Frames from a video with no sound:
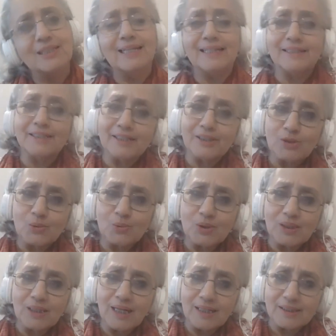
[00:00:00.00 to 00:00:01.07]
work
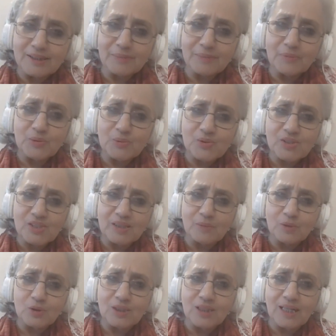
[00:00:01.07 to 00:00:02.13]
related to the
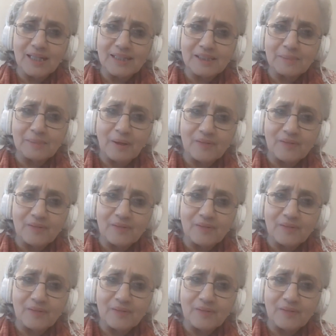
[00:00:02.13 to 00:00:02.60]
Gandhi Museum